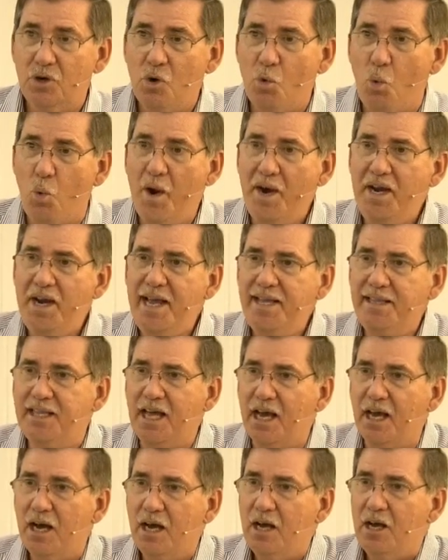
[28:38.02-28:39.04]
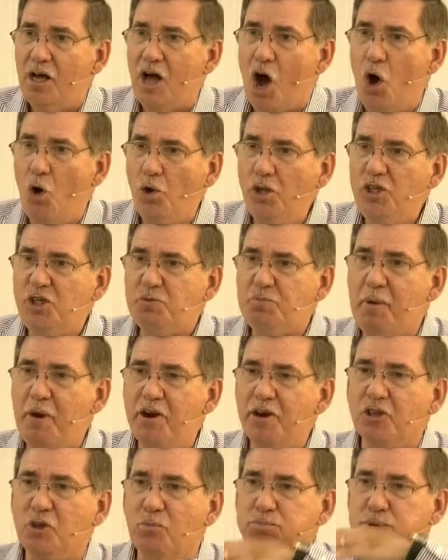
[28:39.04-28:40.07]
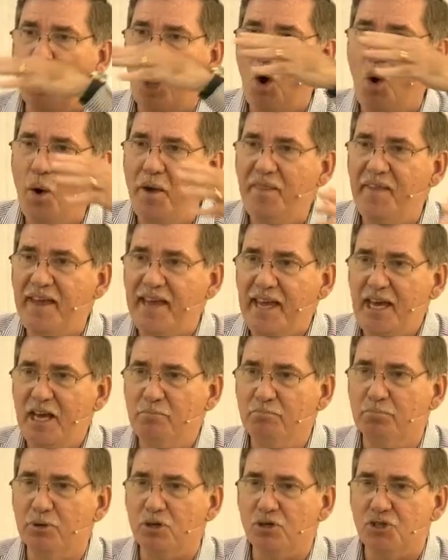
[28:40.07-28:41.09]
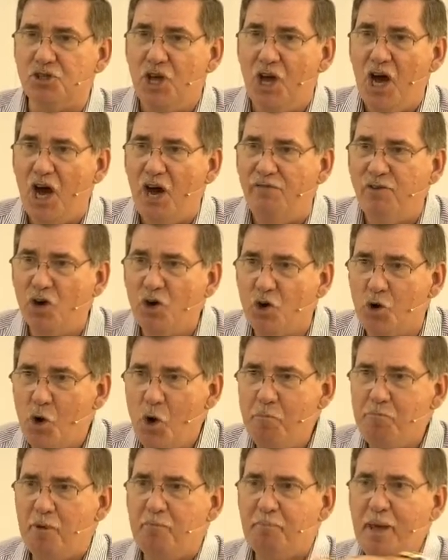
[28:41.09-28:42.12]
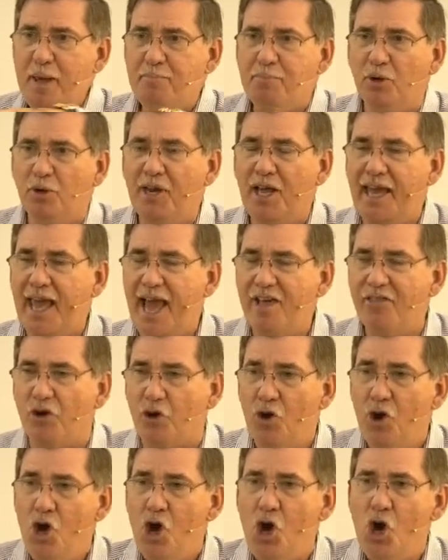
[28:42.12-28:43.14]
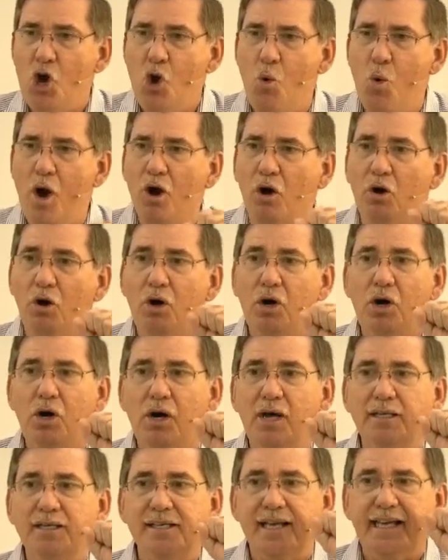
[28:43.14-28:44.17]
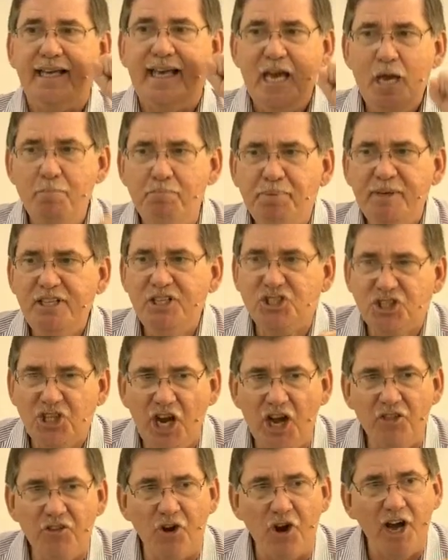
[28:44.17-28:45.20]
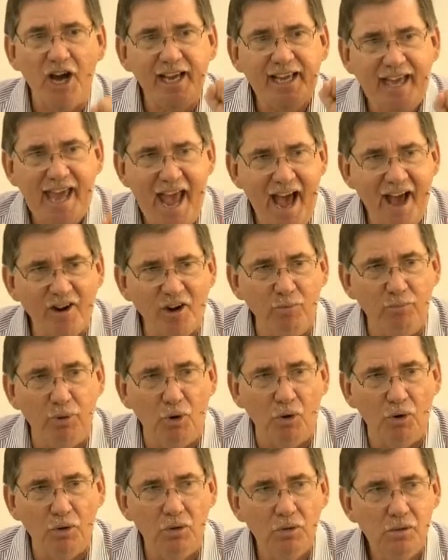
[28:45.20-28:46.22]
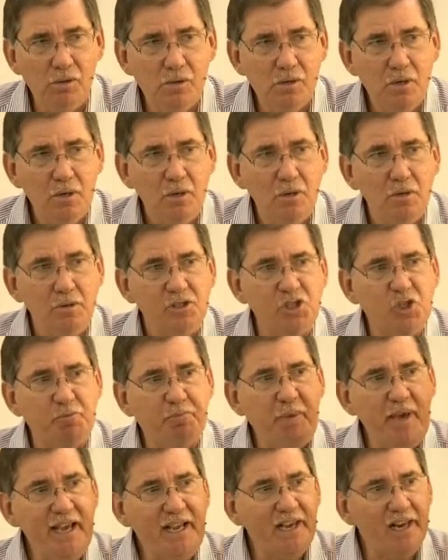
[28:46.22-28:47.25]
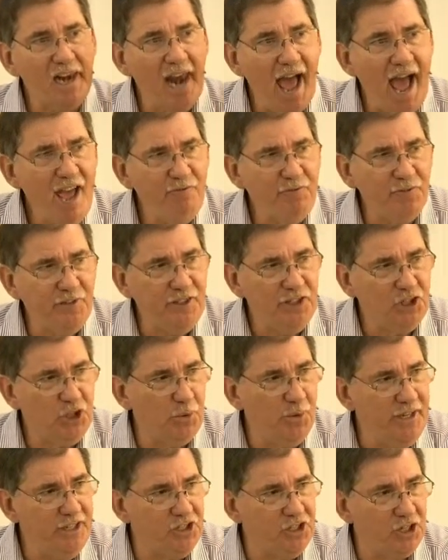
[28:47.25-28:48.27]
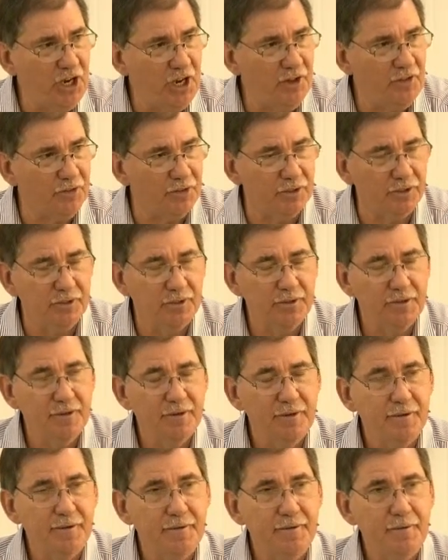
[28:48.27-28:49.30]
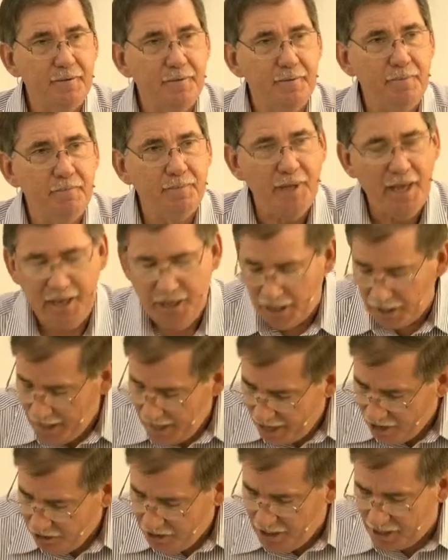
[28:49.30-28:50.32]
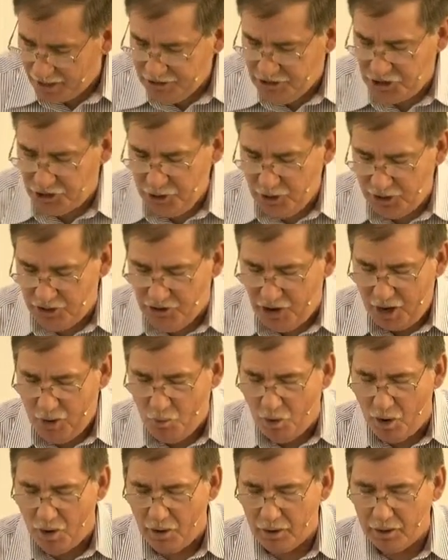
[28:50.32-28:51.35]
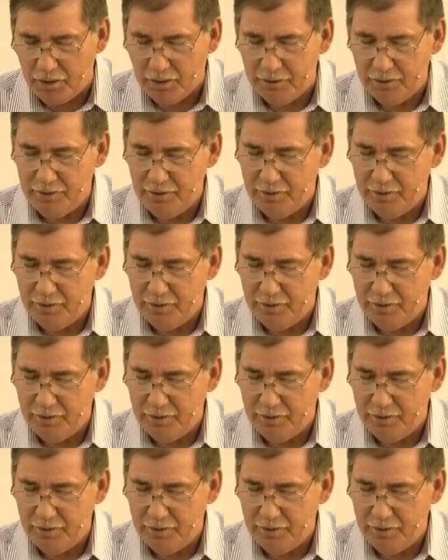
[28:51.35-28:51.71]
We need to Holy Spirit to blow in the embers of a group of people together who will keep each other accountable, speak life into each other, and allow God to do a great work.